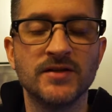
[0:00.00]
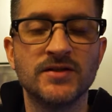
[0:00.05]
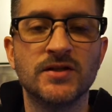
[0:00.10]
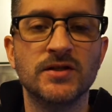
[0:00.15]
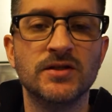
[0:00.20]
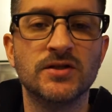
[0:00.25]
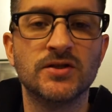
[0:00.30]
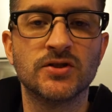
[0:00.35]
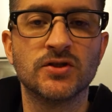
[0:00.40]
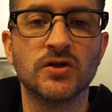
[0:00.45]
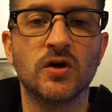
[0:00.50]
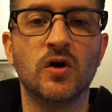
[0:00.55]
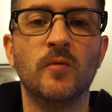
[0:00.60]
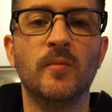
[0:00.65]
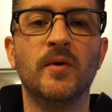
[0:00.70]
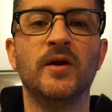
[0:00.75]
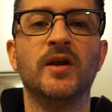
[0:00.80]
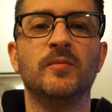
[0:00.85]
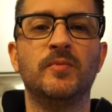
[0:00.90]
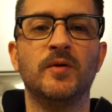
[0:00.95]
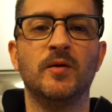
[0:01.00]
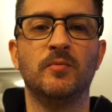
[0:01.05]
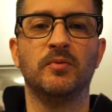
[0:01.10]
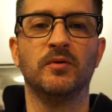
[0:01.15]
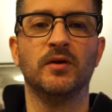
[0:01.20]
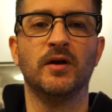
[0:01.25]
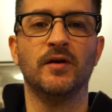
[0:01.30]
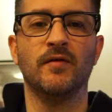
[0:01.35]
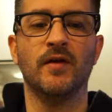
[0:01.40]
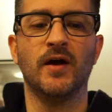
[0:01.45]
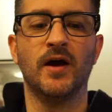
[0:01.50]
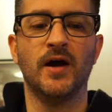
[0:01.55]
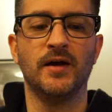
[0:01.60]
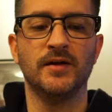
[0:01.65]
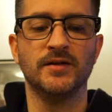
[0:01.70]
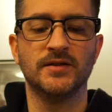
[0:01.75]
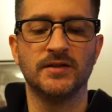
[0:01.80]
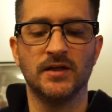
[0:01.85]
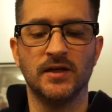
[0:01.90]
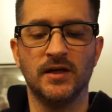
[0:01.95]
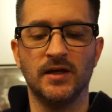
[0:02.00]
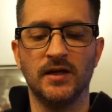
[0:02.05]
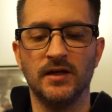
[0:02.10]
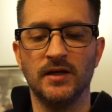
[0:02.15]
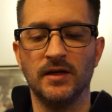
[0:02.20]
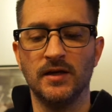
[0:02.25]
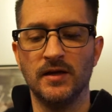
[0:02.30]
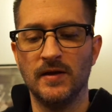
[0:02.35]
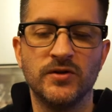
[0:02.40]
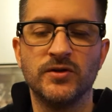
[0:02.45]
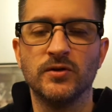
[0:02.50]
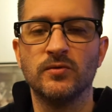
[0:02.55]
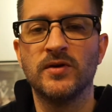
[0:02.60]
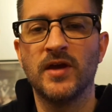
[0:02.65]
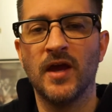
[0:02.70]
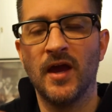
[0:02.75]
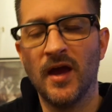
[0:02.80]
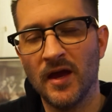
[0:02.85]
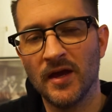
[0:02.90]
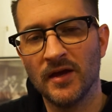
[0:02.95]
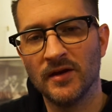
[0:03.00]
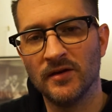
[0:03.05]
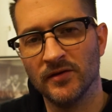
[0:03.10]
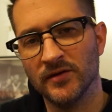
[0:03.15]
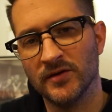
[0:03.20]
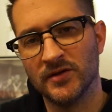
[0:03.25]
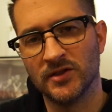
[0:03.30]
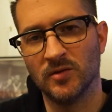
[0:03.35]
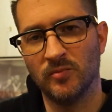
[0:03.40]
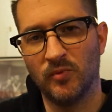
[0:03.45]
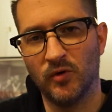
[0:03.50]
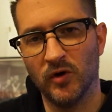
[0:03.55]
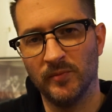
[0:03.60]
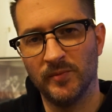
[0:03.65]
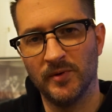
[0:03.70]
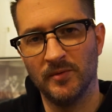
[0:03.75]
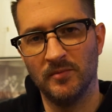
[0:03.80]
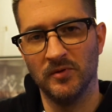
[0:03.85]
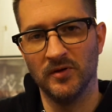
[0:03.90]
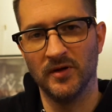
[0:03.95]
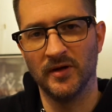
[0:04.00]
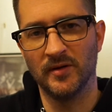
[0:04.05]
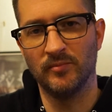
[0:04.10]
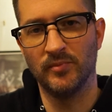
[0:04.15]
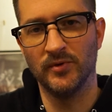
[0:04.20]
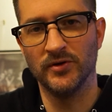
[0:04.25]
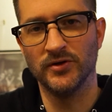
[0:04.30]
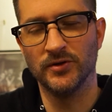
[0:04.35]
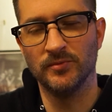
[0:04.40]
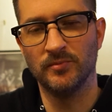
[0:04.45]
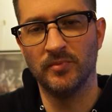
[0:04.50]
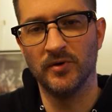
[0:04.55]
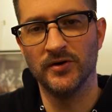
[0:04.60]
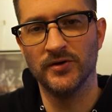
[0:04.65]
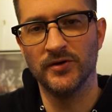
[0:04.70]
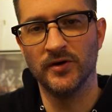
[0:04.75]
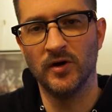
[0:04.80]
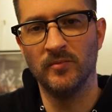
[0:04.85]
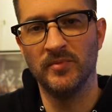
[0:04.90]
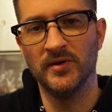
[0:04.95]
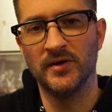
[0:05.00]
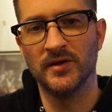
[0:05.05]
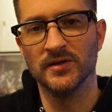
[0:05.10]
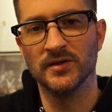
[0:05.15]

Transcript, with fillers: I see so many people online saying it's okay to support people like Bridget Bardot